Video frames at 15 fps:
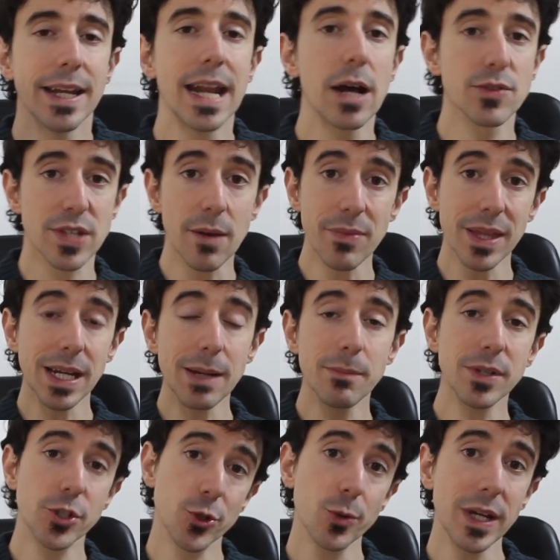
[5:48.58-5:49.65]
Now, something
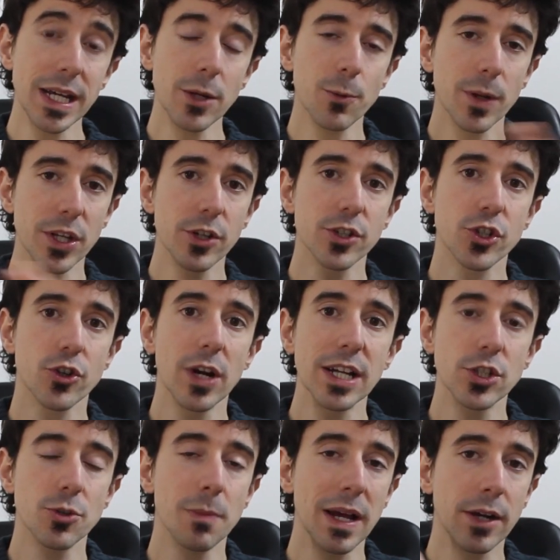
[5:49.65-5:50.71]
in between when you're
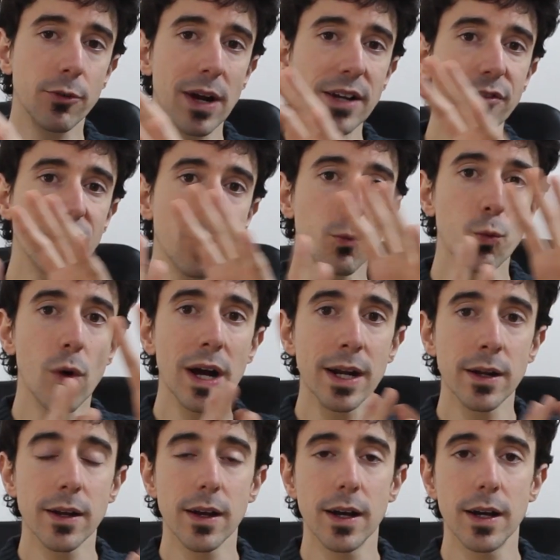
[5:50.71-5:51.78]
trying to migrate from
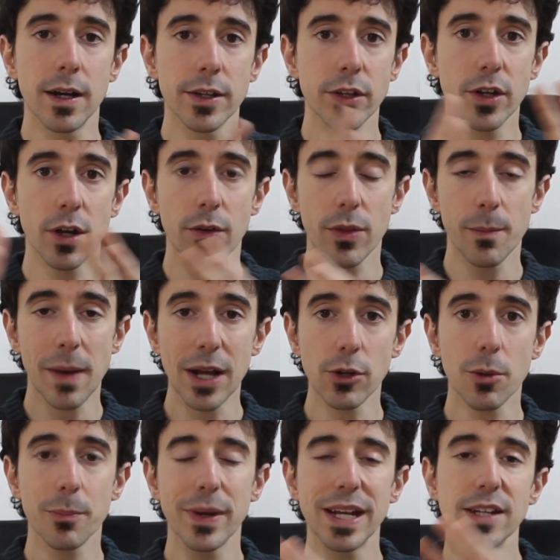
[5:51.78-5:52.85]
one, the
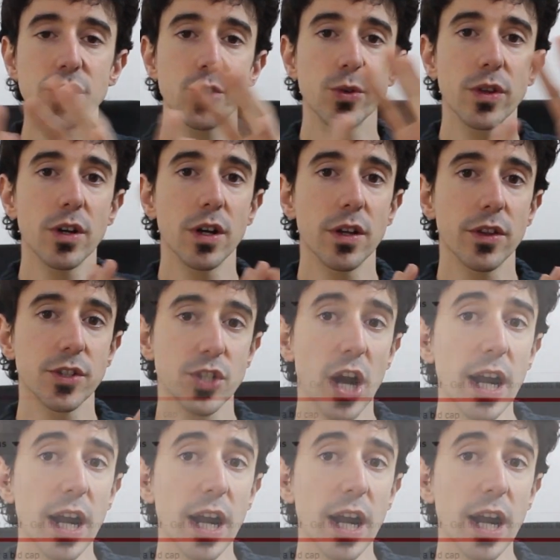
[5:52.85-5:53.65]
manual bidding to the